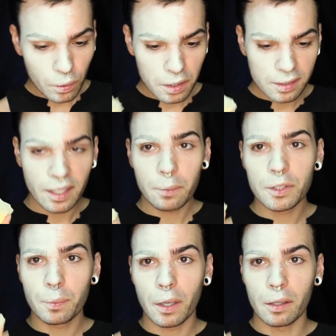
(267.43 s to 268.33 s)
With the same
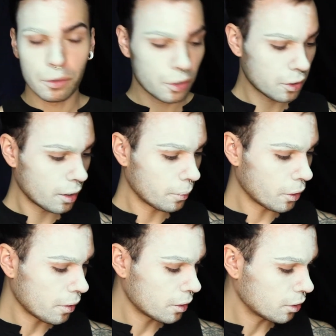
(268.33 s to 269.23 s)
sponge, I'm
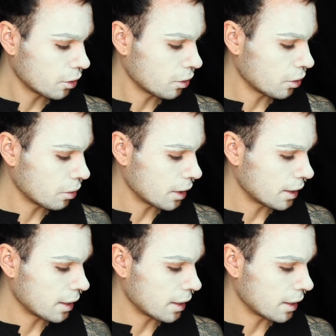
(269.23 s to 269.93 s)
going to